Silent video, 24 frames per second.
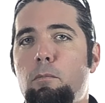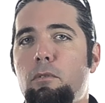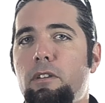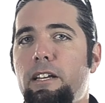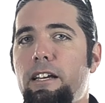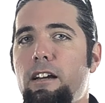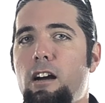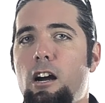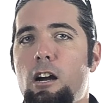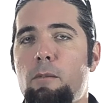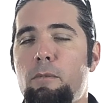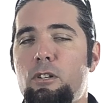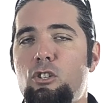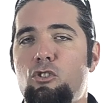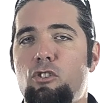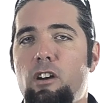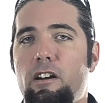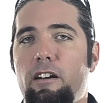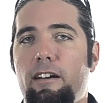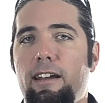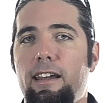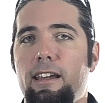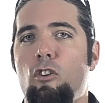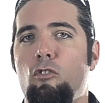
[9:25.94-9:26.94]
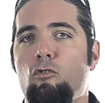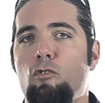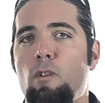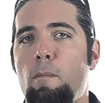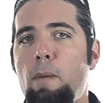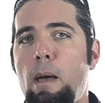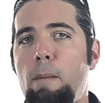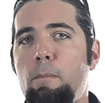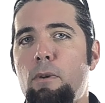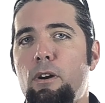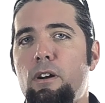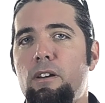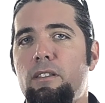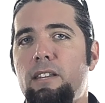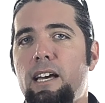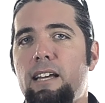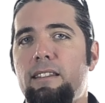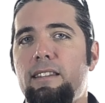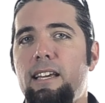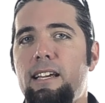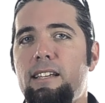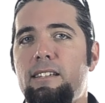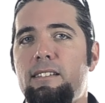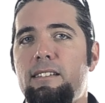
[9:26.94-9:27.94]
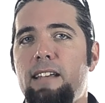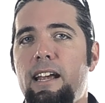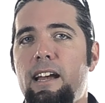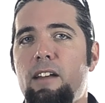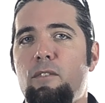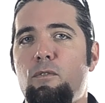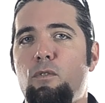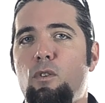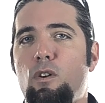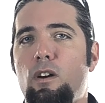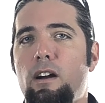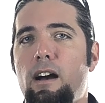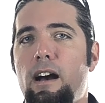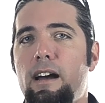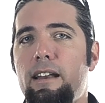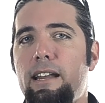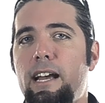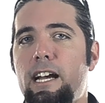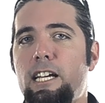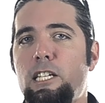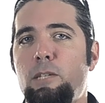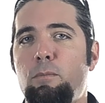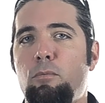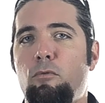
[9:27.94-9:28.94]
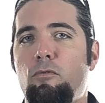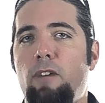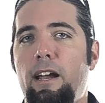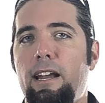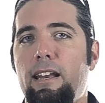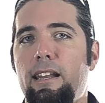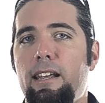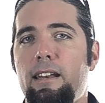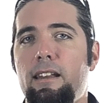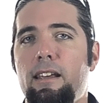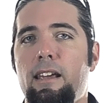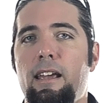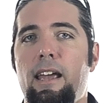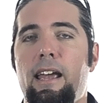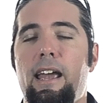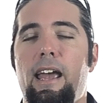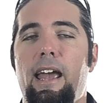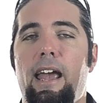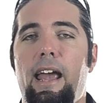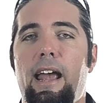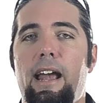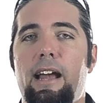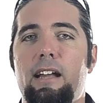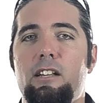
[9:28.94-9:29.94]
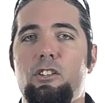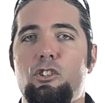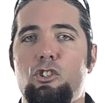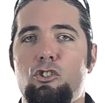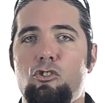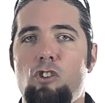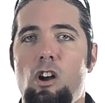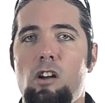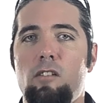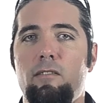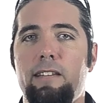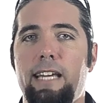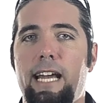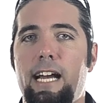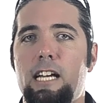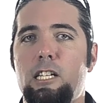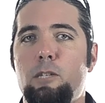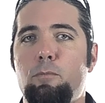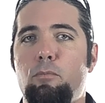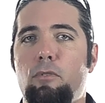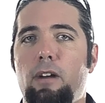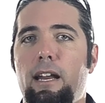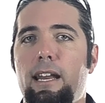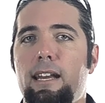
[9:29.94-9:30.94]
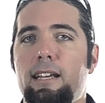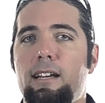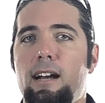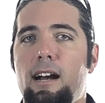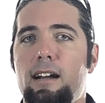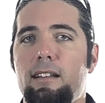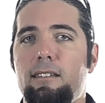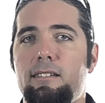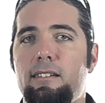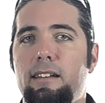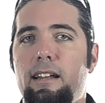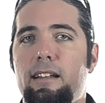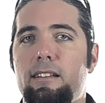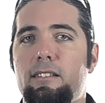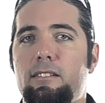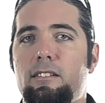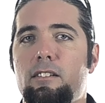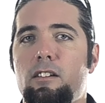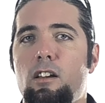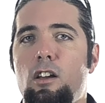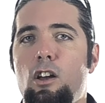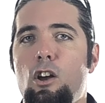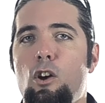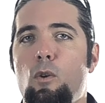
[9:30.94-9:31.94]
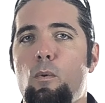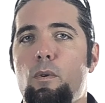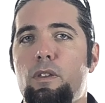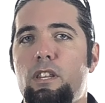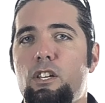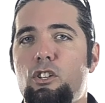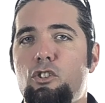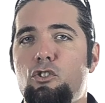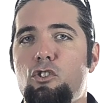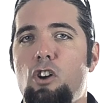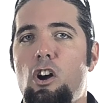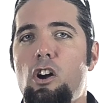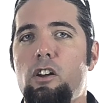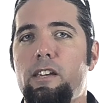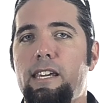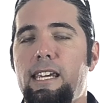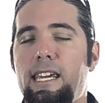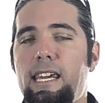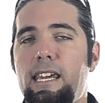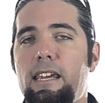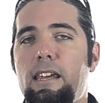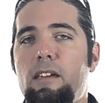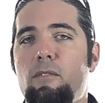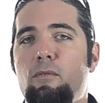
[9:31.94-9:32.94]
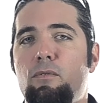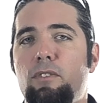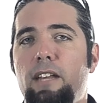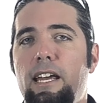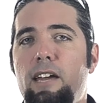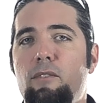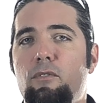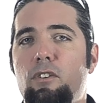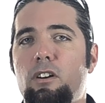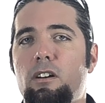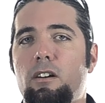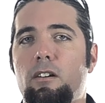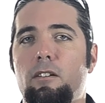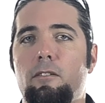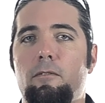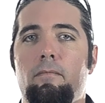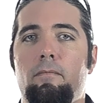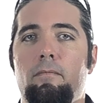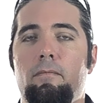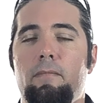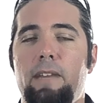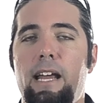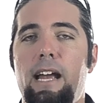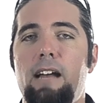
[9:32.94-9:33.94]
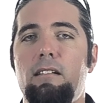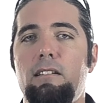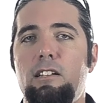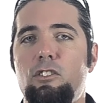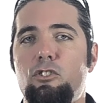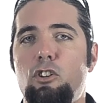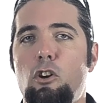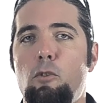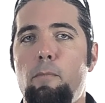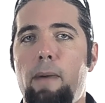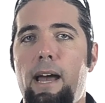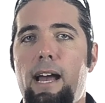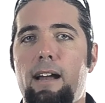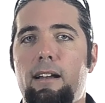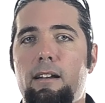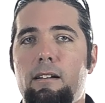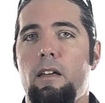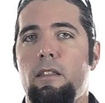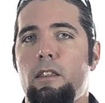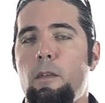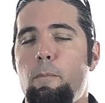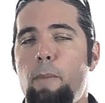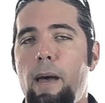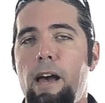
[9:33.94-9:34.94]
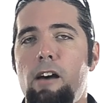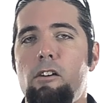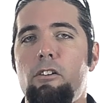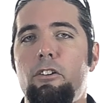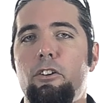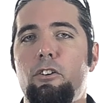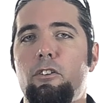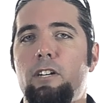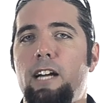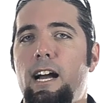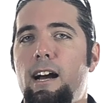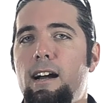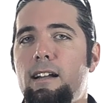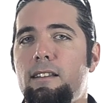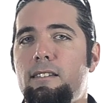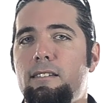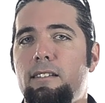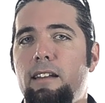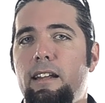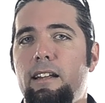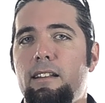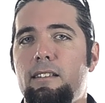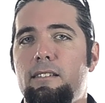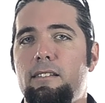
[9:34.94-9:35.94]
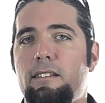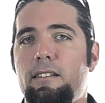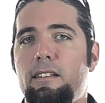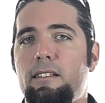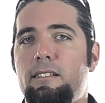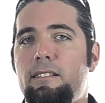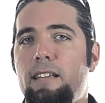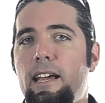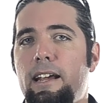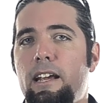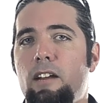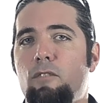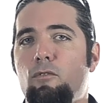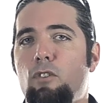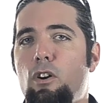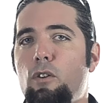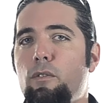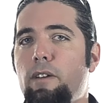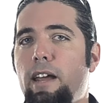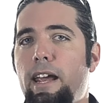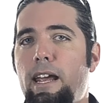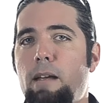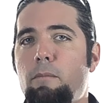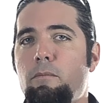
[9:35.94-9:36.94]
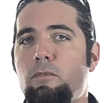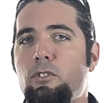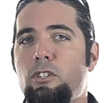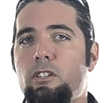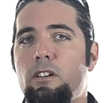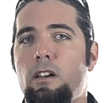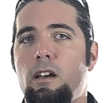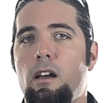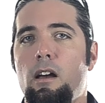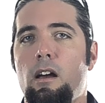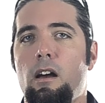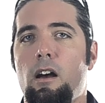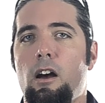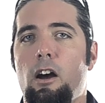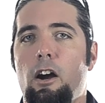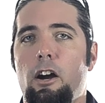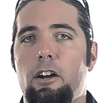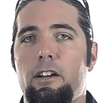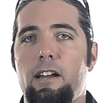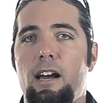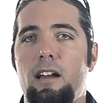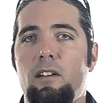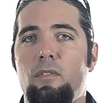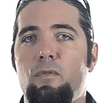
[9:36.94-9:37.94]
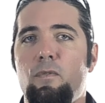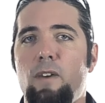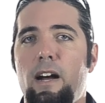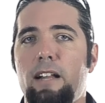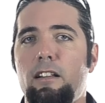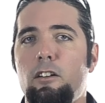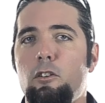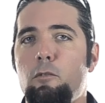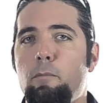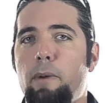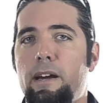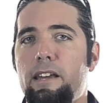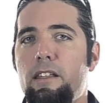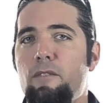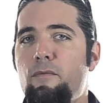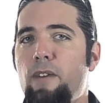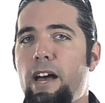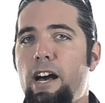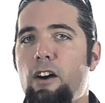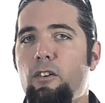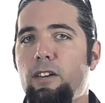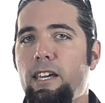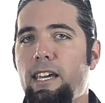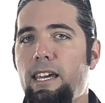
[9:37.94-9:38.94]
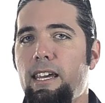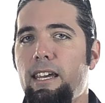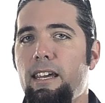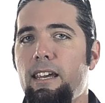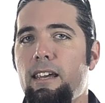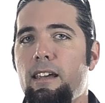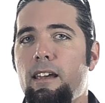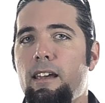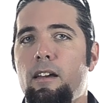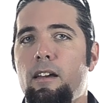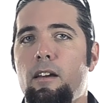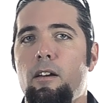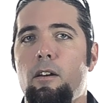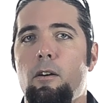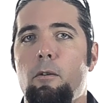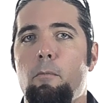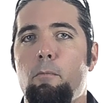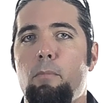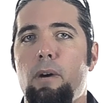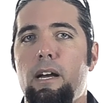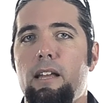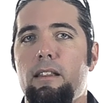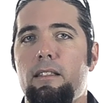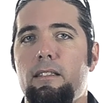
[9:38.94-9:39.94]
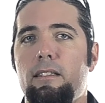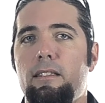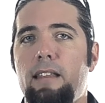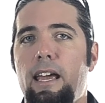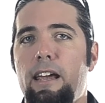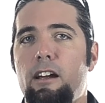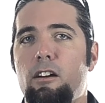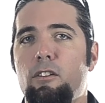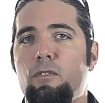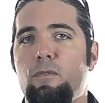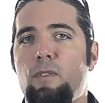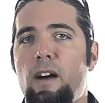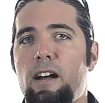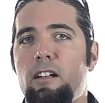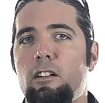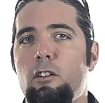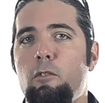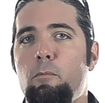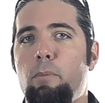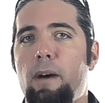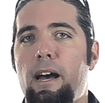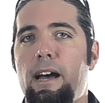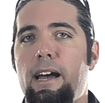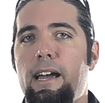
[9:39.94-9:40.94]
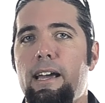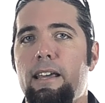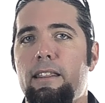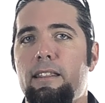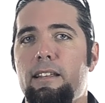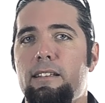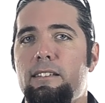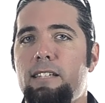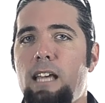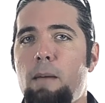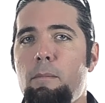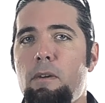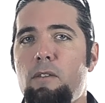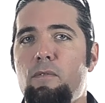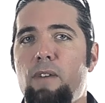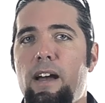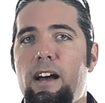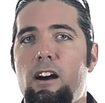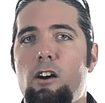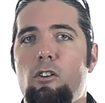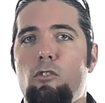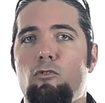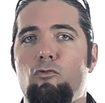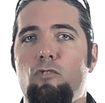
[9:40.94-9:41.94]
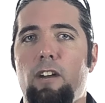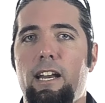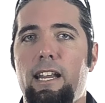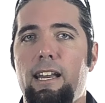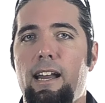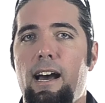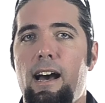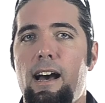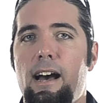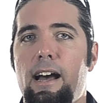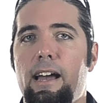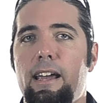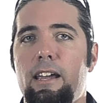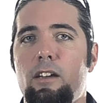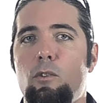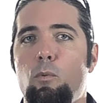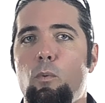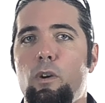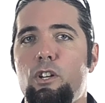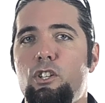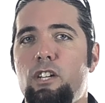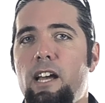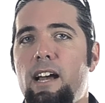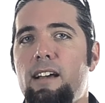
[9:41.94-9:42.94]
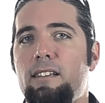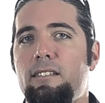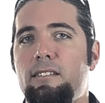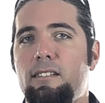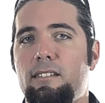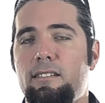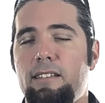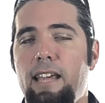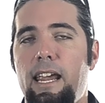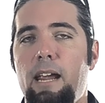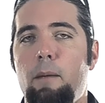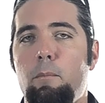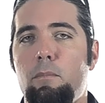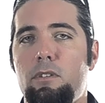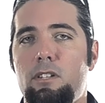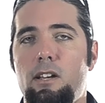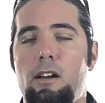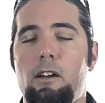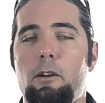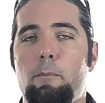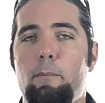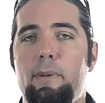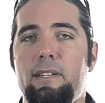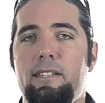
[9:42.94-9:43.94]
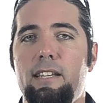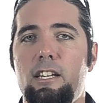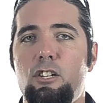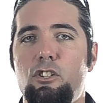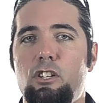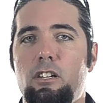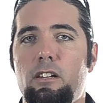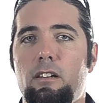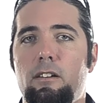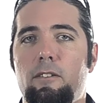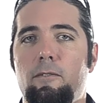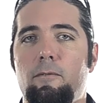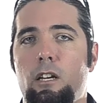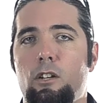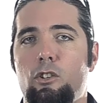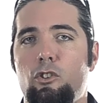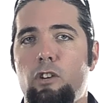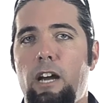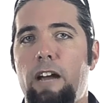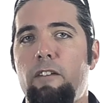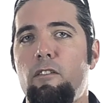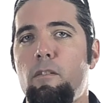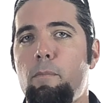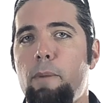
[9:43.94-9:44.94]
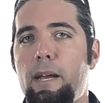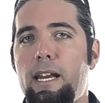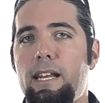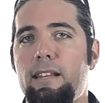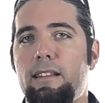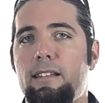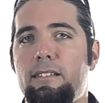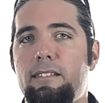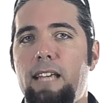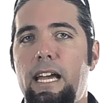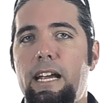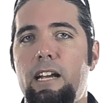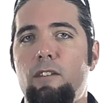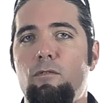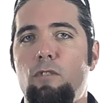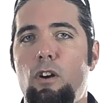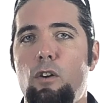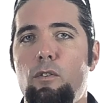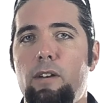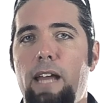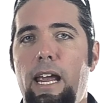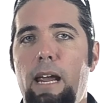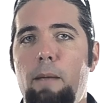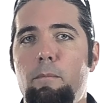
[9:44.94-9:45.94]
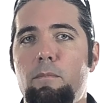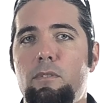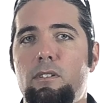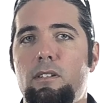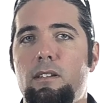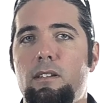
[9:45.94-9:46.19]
arbitrary. Remember that they stand for unaspirated and strongly aspirated consonants with a strong E flavor. Now let's go back. The palatal consonants in the second row names are not followed by the vowel E, but they are followed by the semivowel written I, which has the same tongue position. Try repeating the second row names,